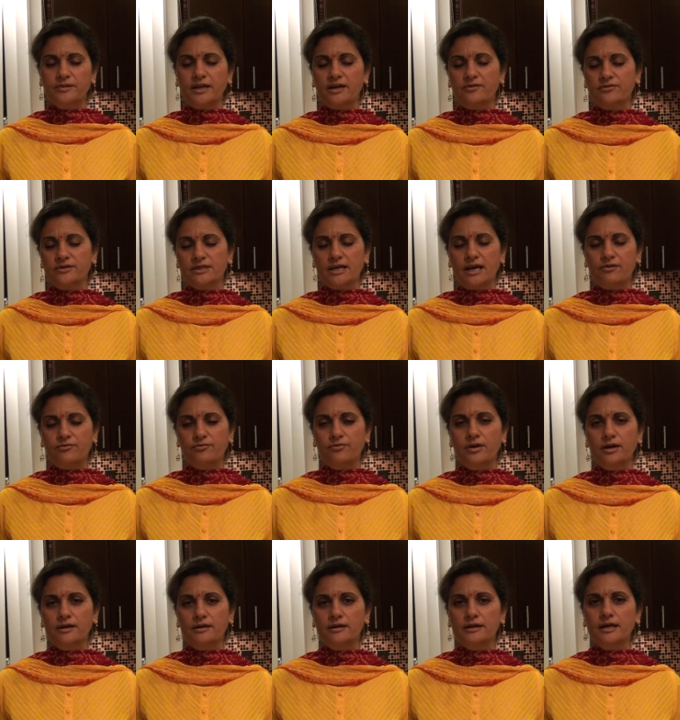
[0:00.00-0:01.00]
that was
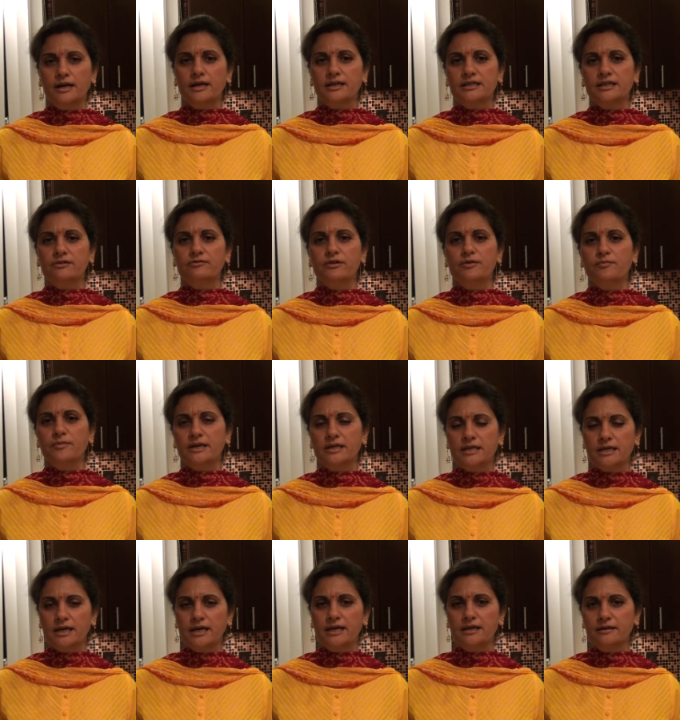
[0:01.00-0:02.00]
helpful. Until we meet
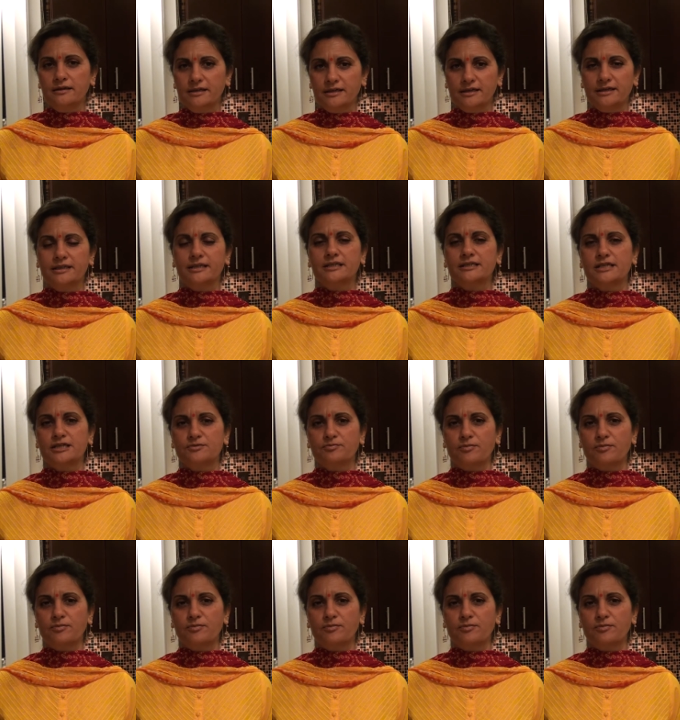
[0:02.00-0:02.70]
again, this is